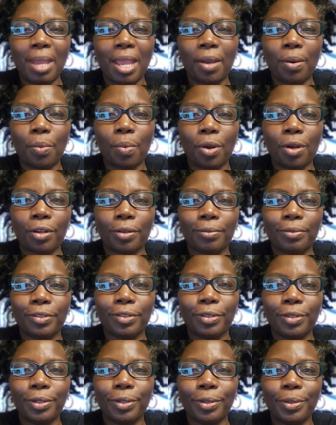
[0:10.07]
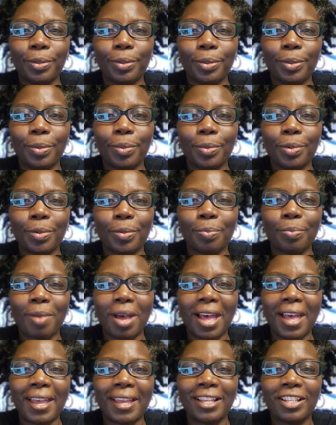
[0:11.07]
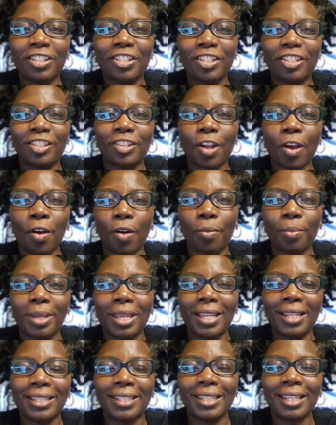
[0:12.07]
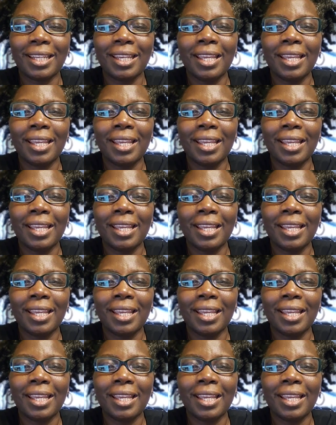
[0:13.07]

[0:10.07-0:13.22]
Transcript: and welcome to my installment